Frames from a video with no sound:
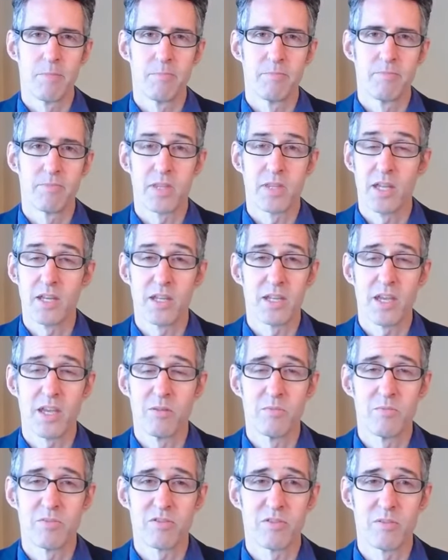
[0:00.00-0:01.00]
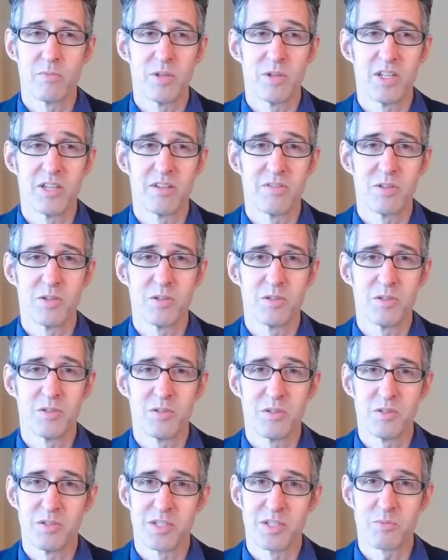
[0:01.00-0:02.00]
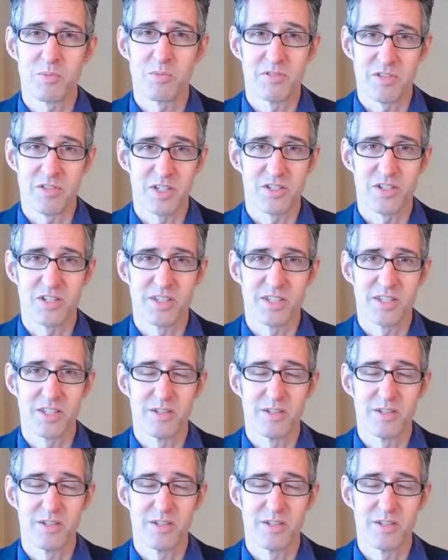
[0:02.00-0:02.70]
and again for many of you you do this professionally,